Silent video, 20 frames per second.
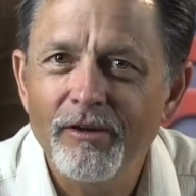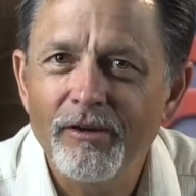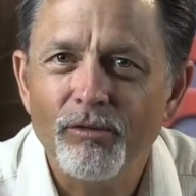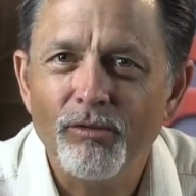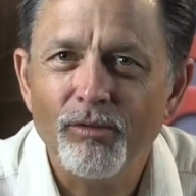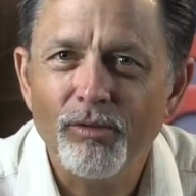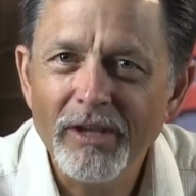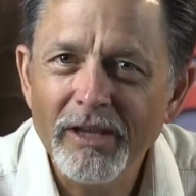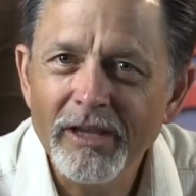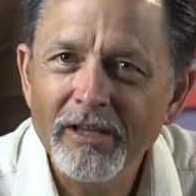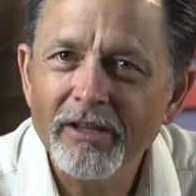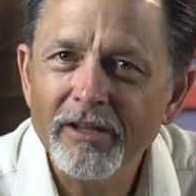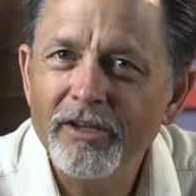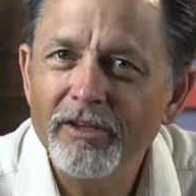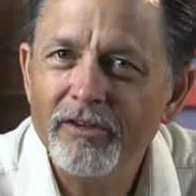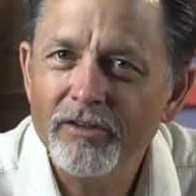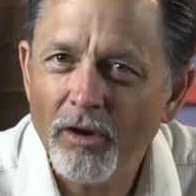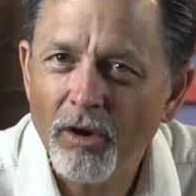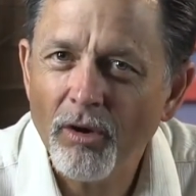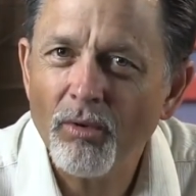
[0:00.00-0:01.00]
really
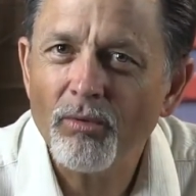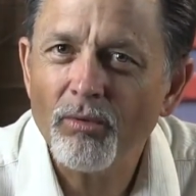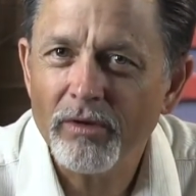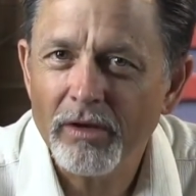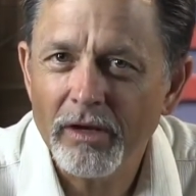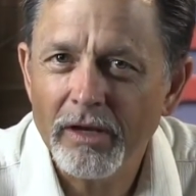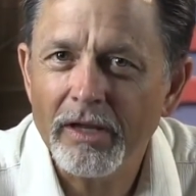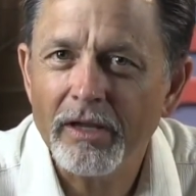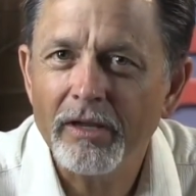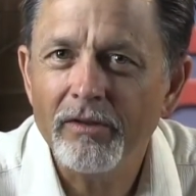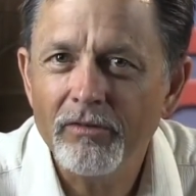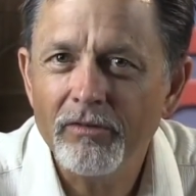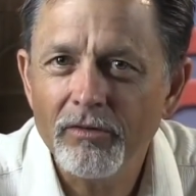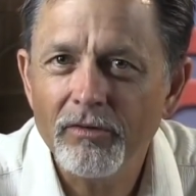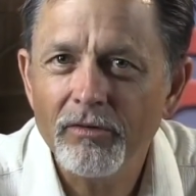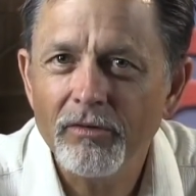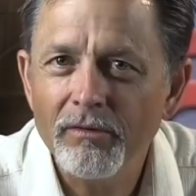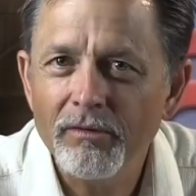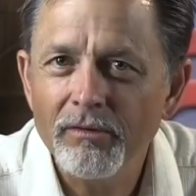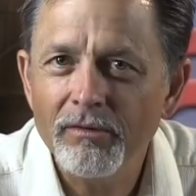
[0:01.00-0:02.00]
don't need
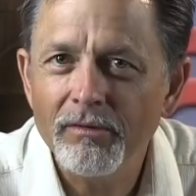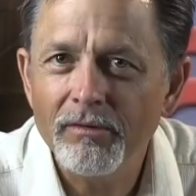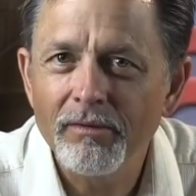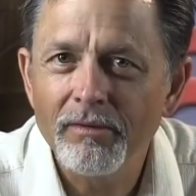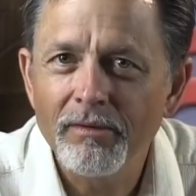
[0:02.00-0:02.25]
to?